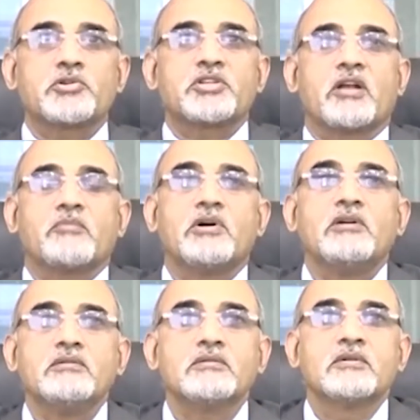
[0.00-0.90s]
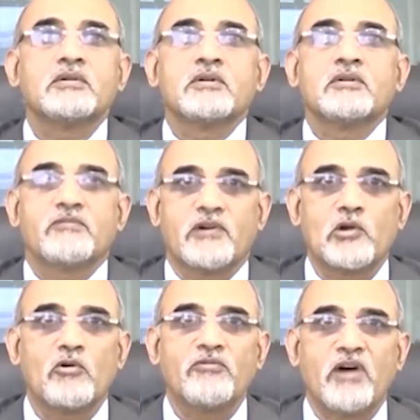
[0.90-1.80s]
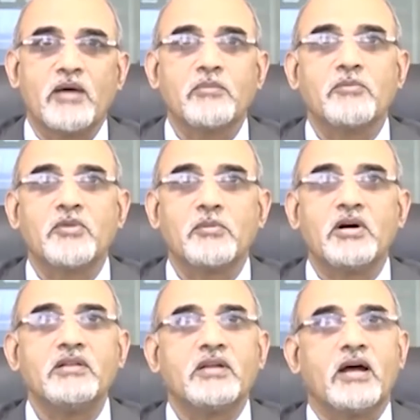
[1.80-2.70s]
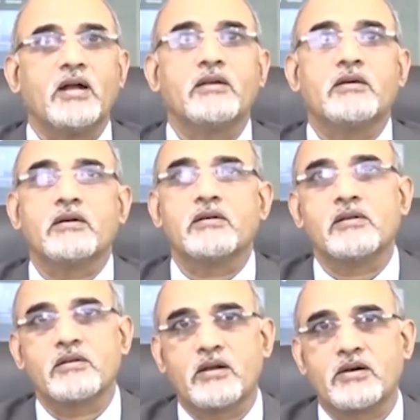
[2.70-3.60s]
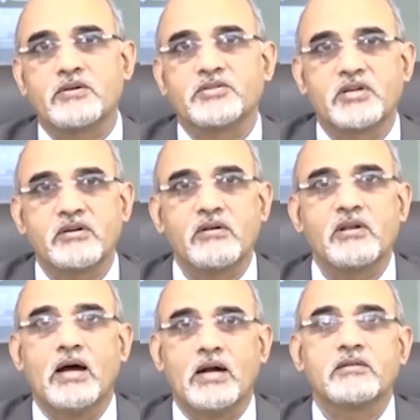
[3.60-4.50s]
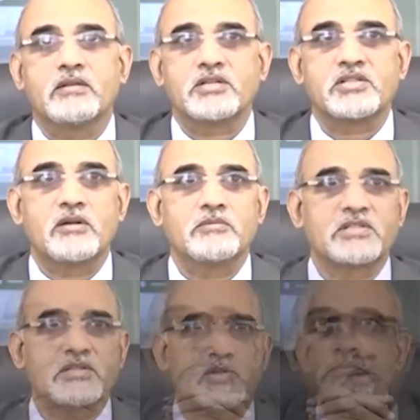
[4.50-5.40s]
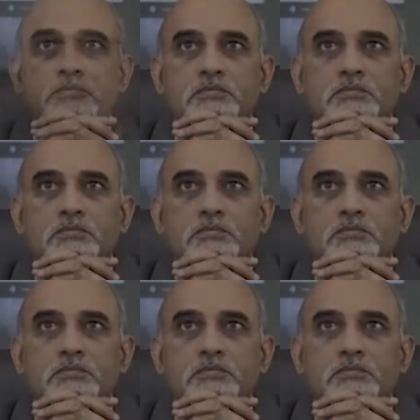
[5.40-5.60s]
Sharma, Fellow of IIM Ahmedabad and currently Director General at Taxila Business School.